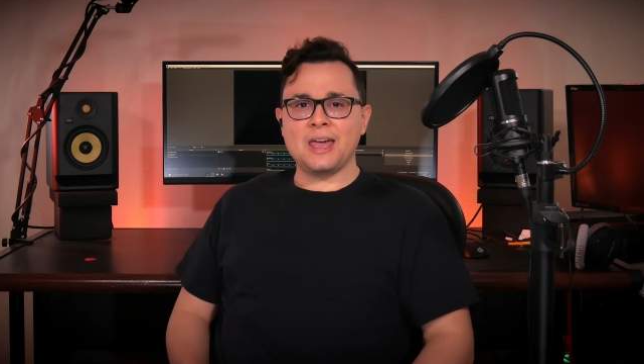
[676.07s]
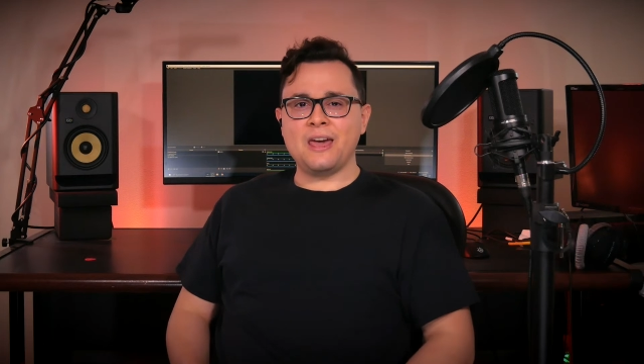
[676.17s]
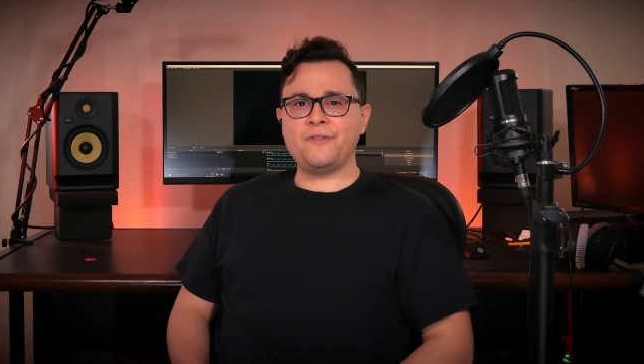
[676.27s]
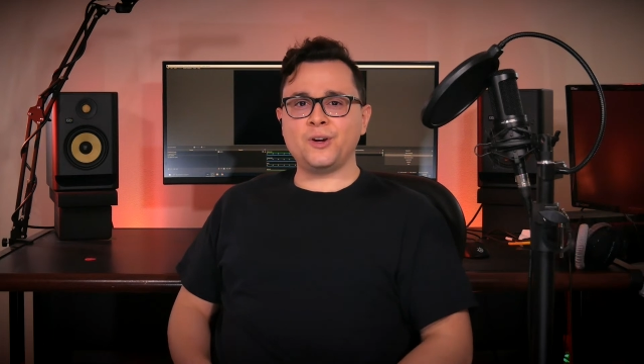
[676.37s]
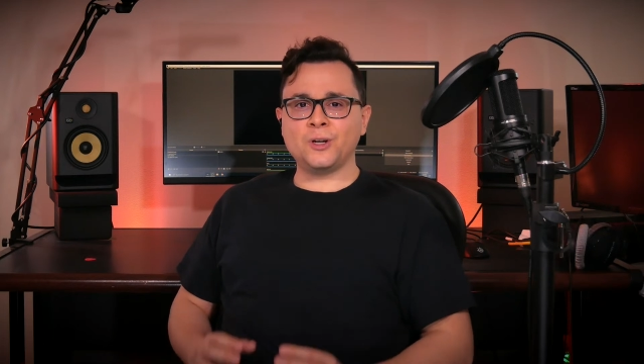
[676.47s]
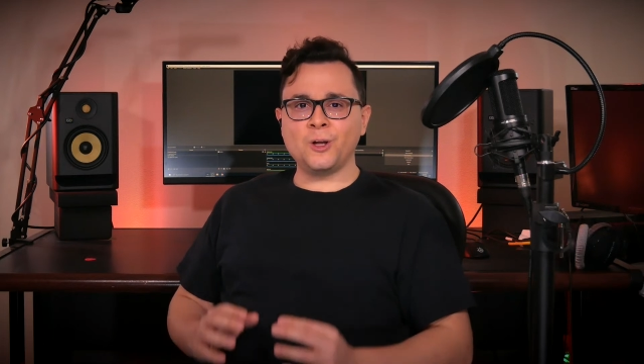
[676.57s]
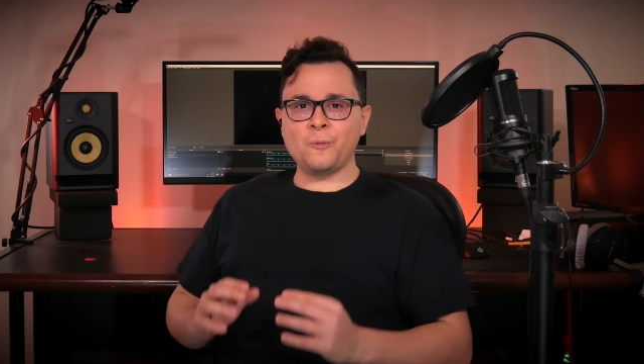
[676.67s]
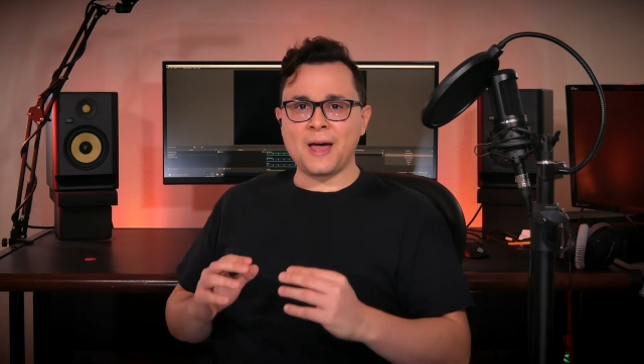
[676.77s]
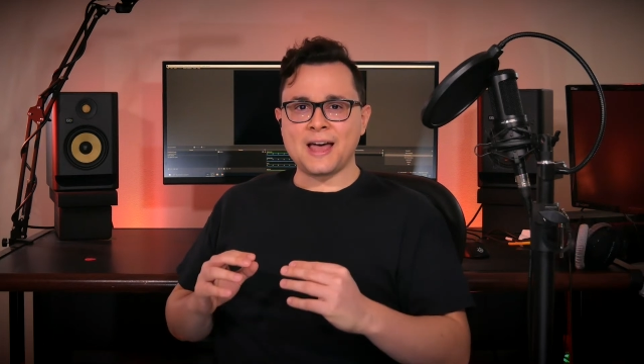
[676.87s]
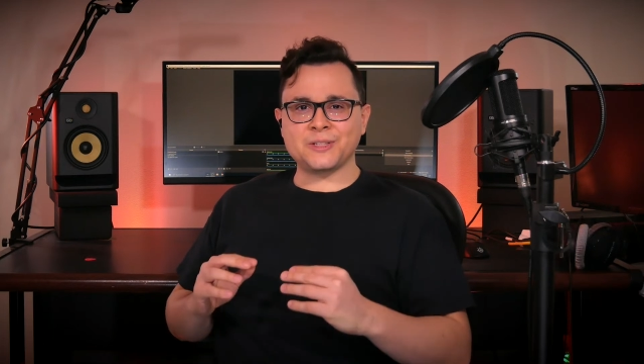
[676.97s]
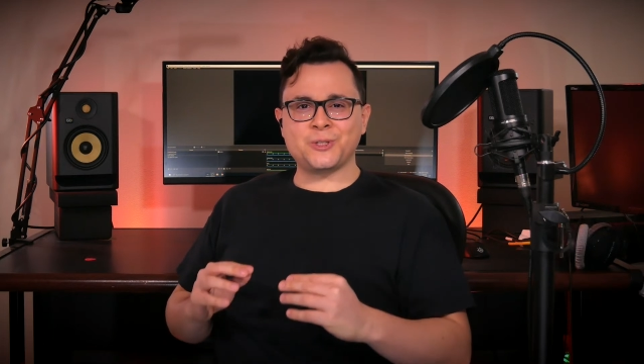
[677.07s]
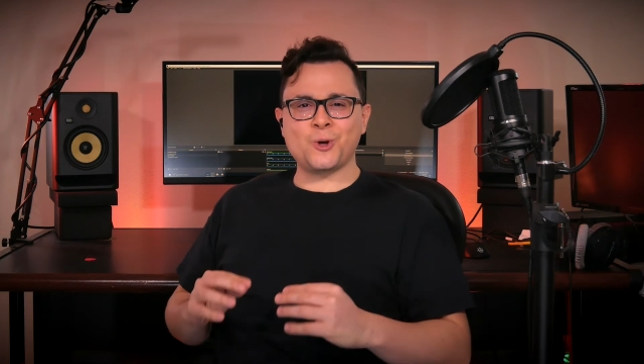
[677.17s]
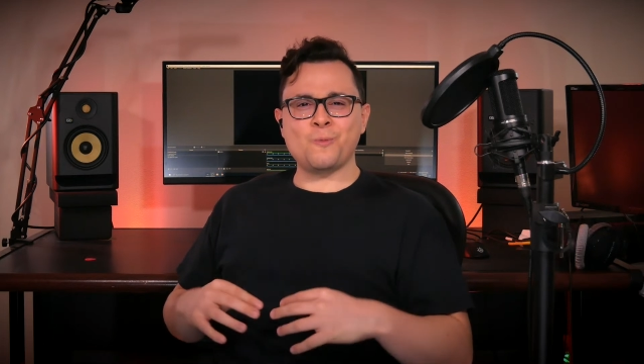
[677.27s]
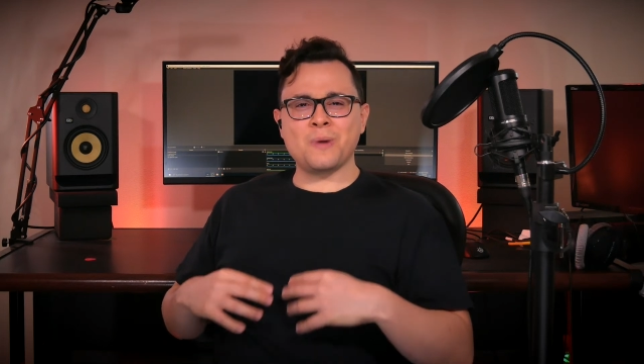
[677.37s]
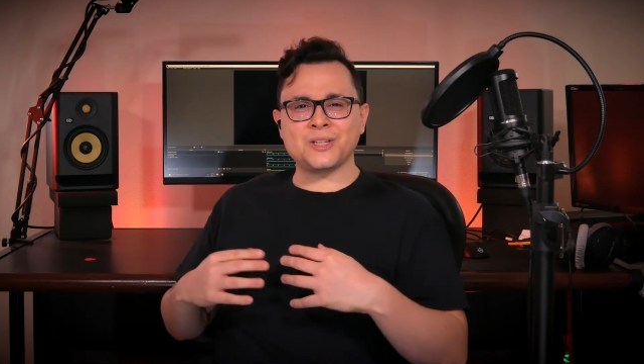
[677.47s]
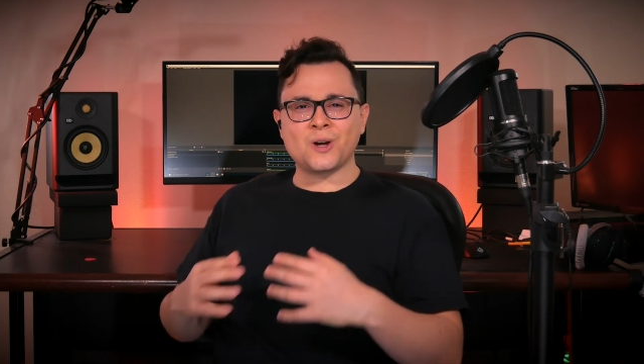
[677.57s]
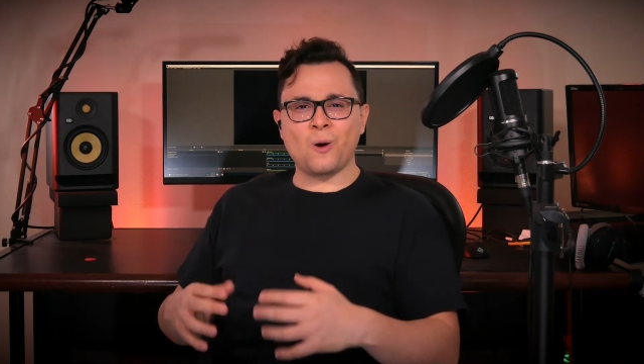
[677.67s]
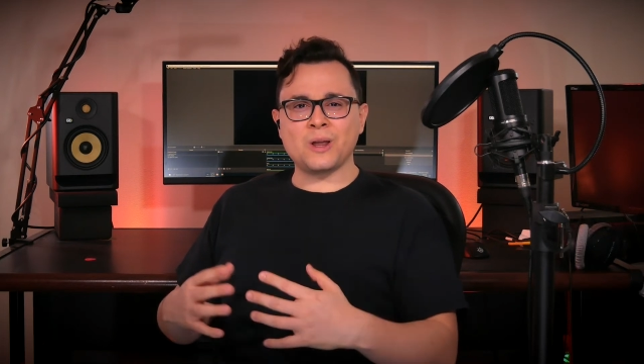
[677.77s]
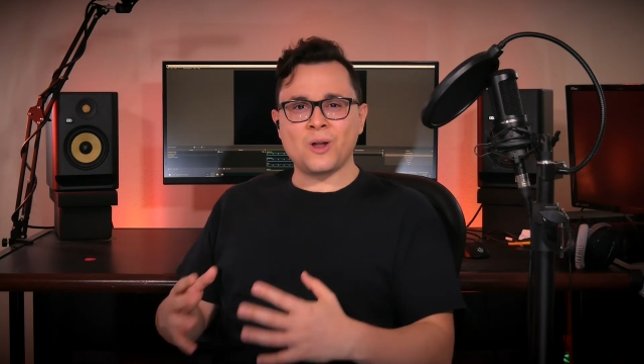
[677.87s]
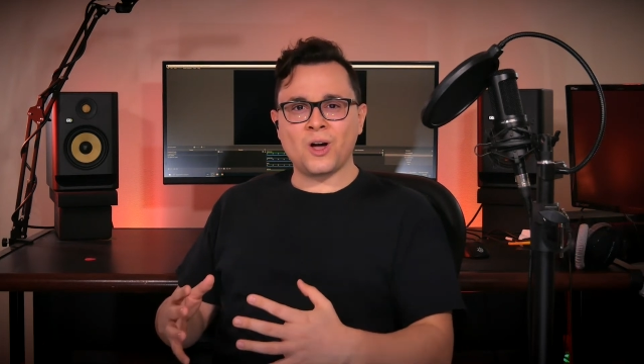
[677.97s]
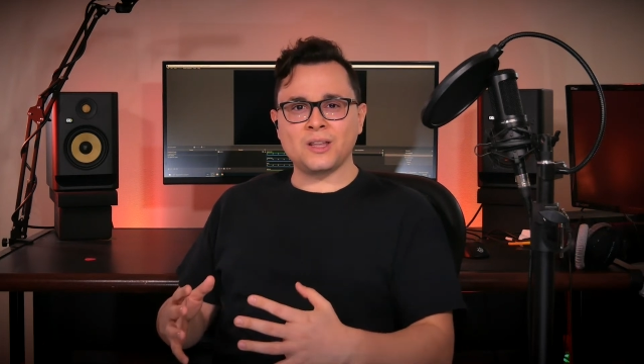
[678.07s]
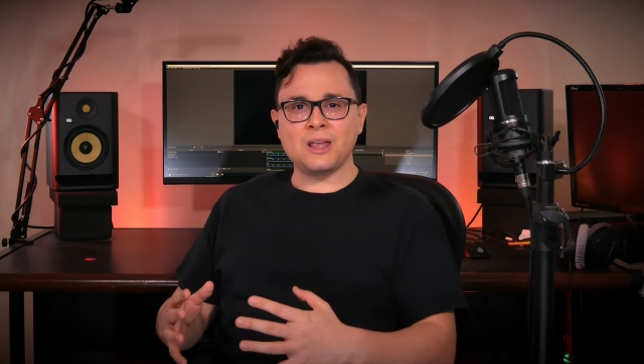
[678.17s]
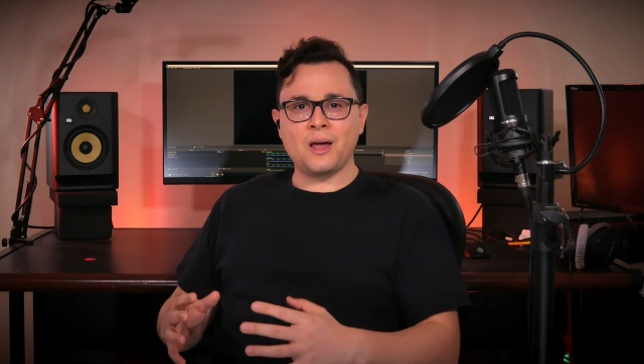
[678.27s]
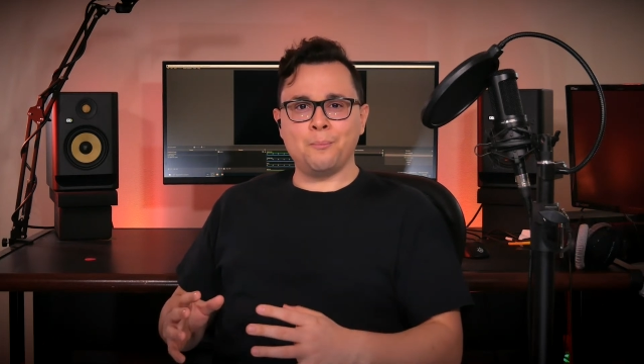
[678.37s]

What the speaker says: If your loop has too much going on,